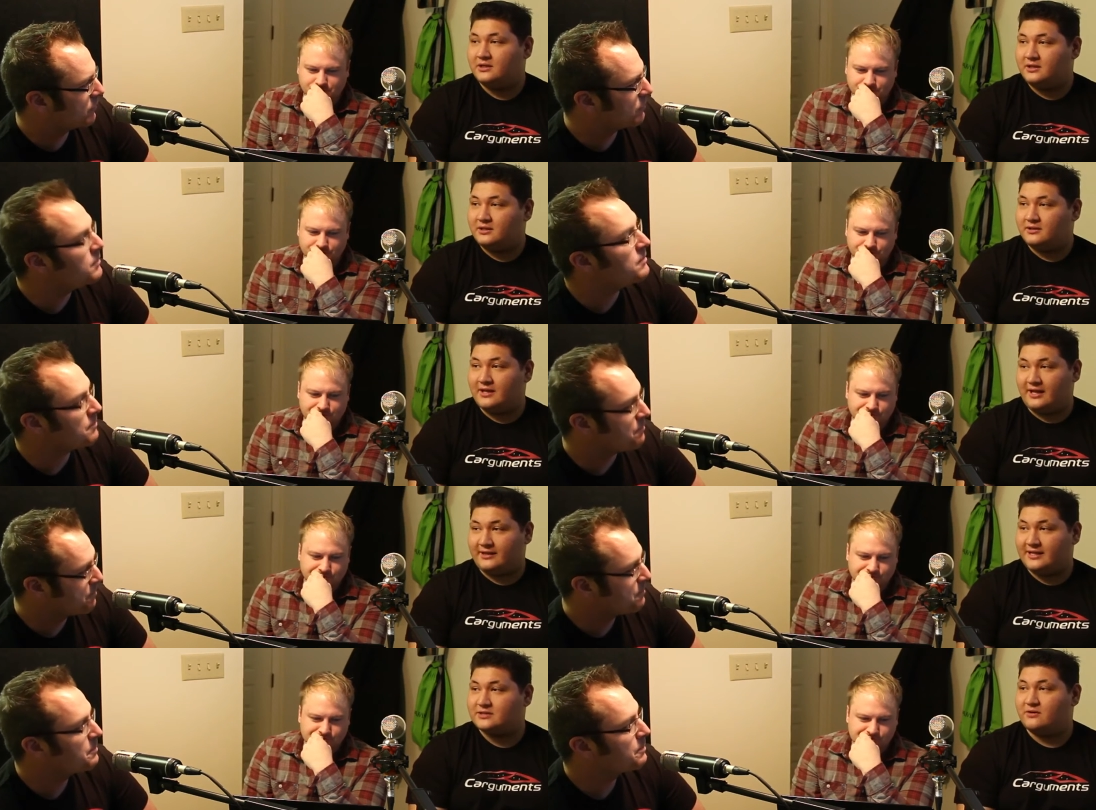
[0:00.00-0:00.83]
Speaker 1: mm.
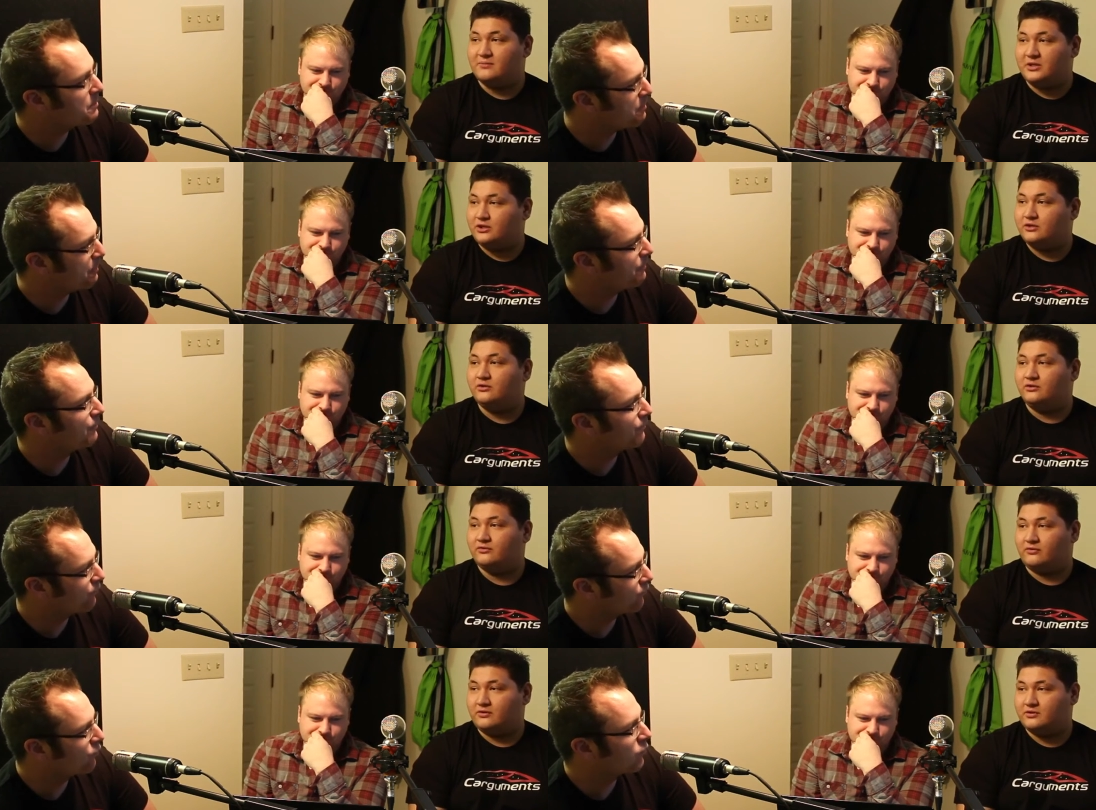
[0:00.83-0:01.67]
that that's going to be
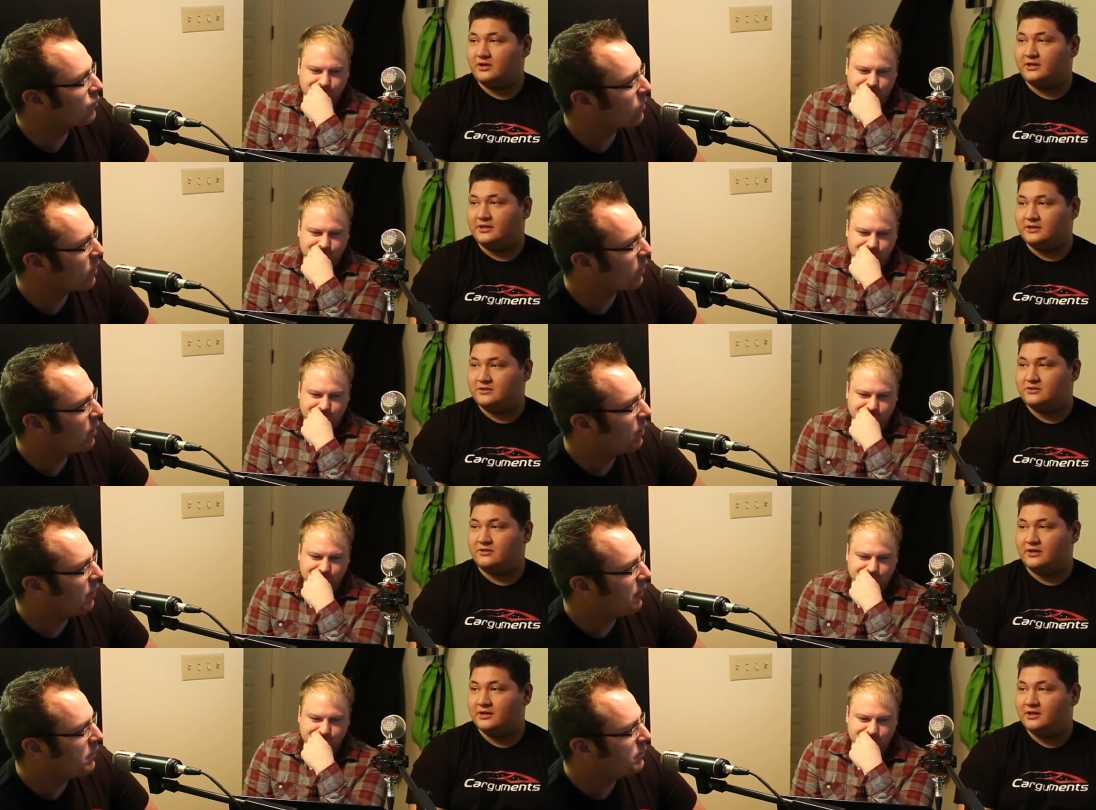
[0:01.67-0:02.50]
huge for the
Speaker 2: trucking
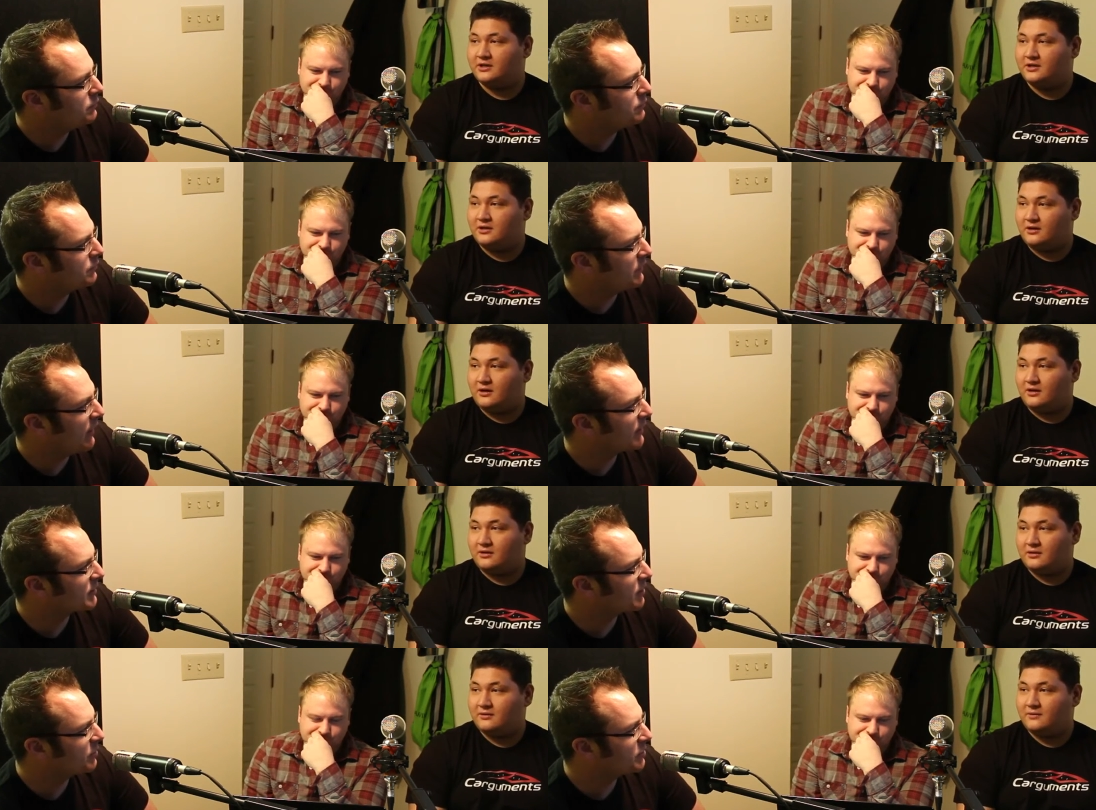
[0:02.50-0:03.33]
industry. Yeah,
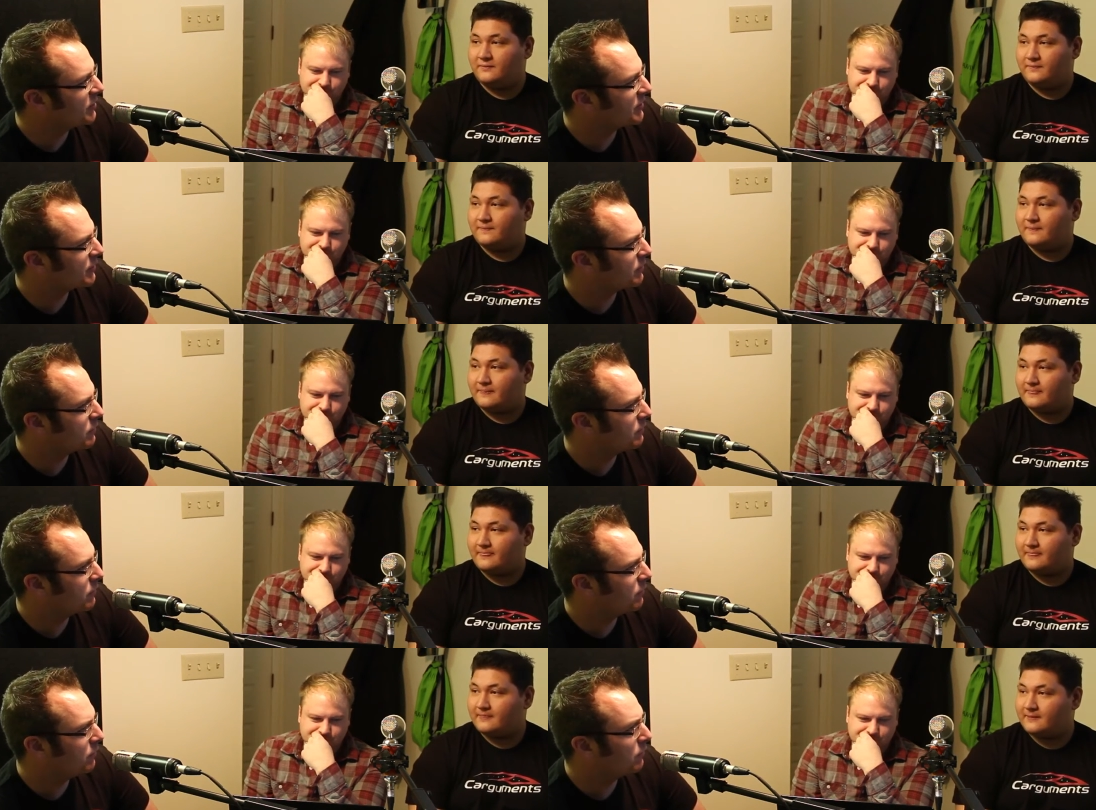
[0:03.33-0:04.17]
someone just
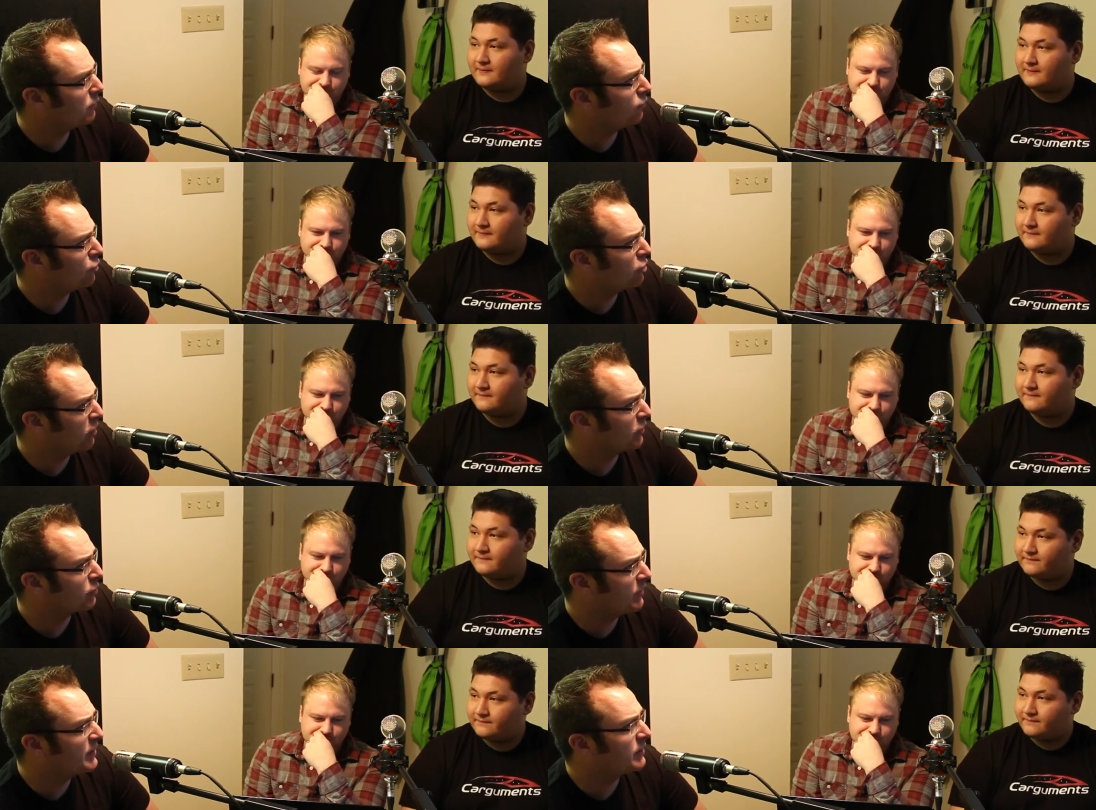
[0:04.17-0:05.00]

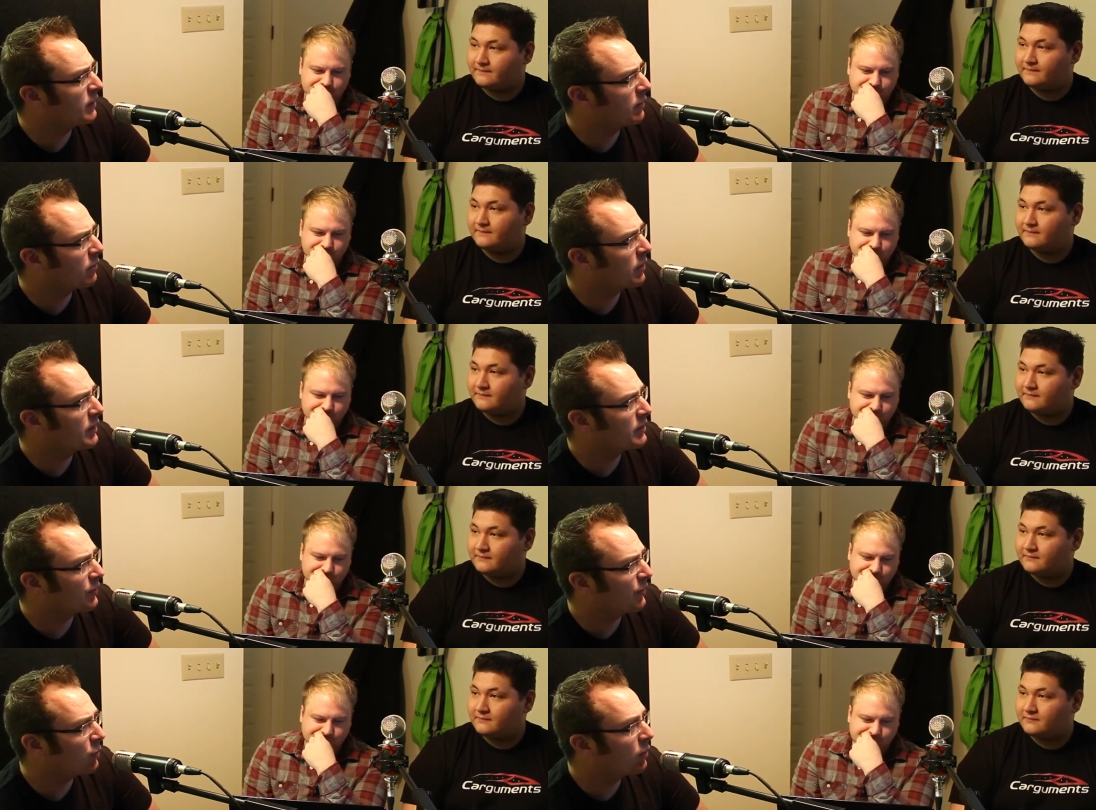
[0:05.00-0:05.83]
just recently
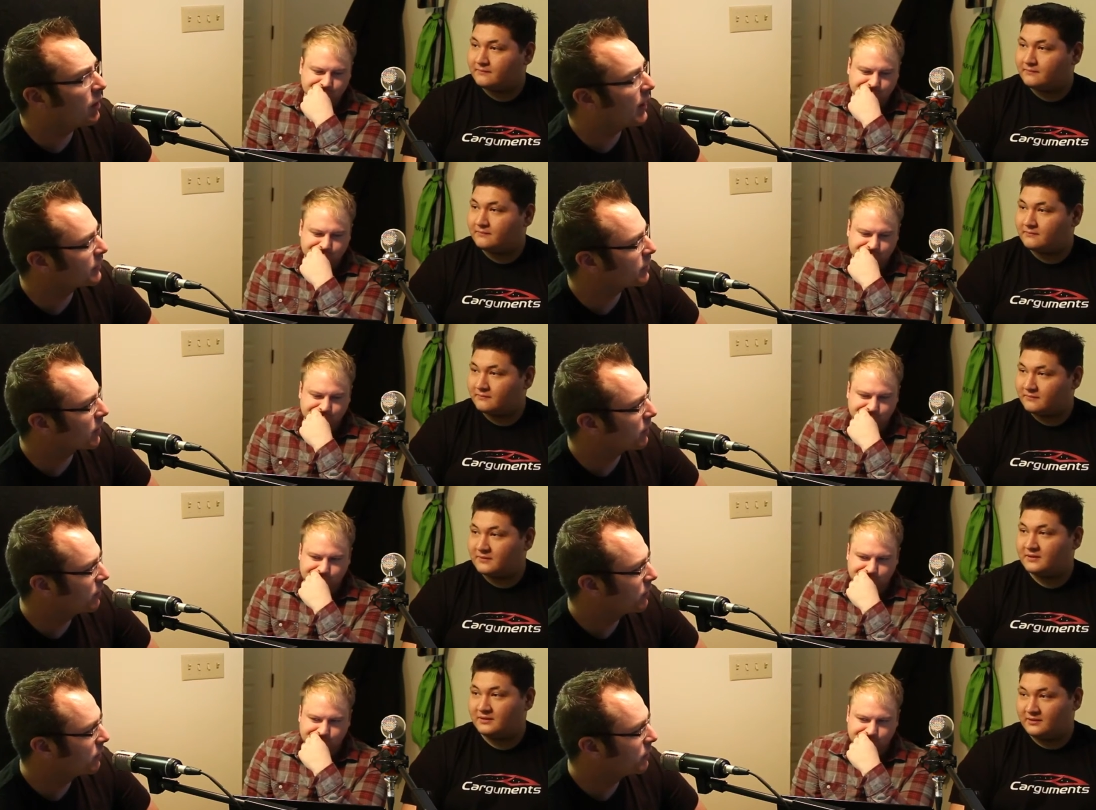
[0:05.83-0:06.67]
released a full electric
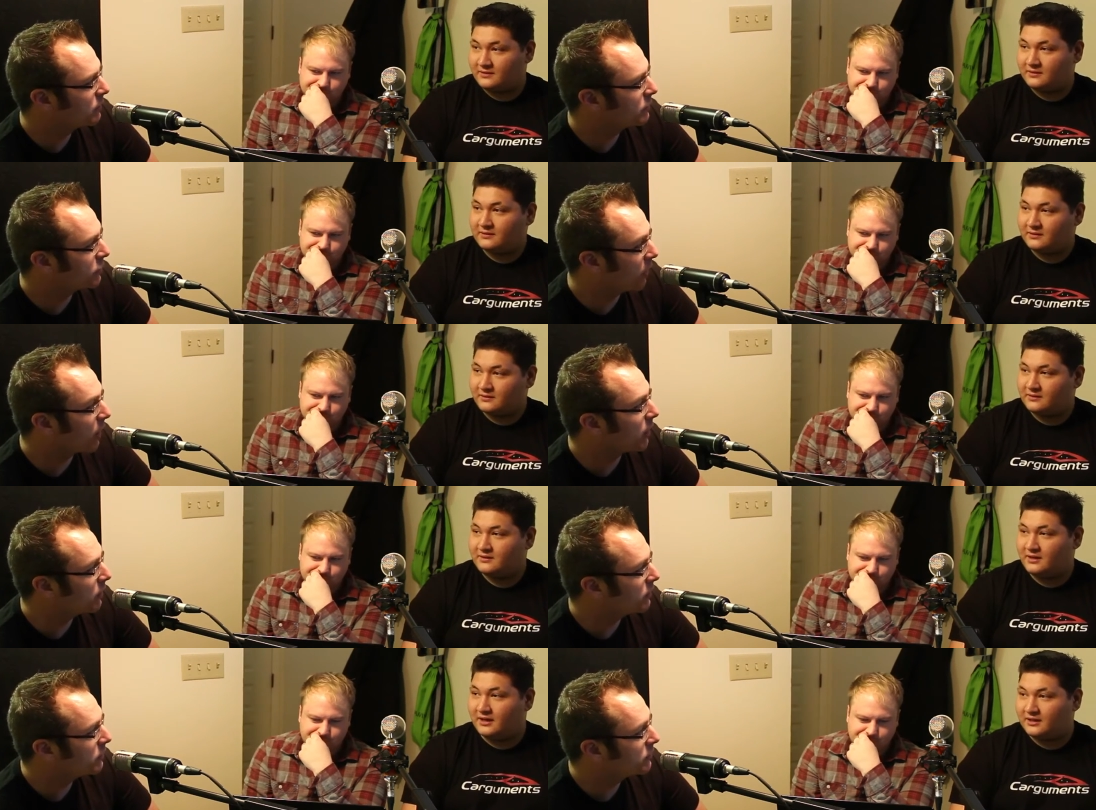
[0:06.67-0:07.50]

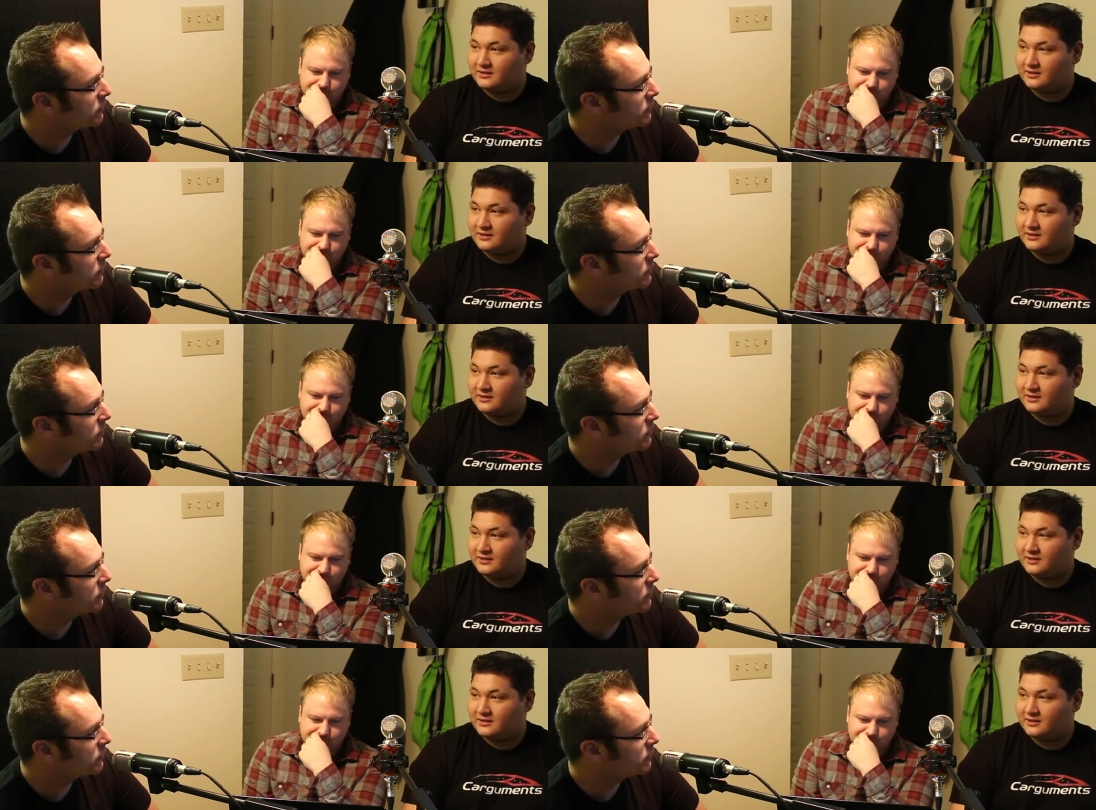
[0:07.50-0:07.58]
truck. Yeah,